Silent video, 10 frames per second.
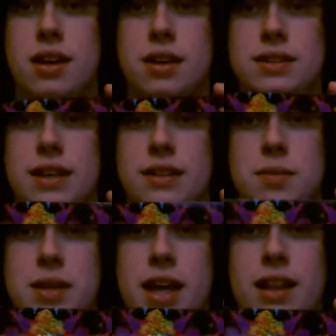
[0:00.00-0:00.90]
says
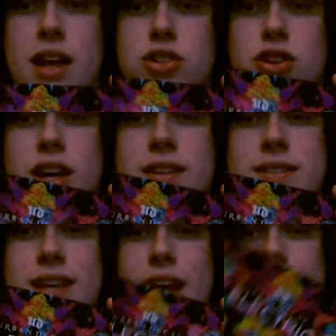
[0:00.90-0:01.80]
Urban Decay Electric,
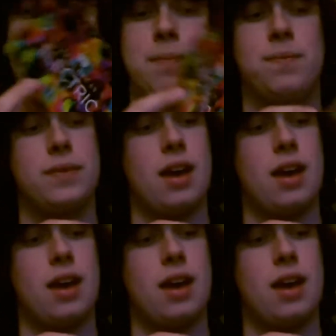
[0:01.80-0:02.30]
same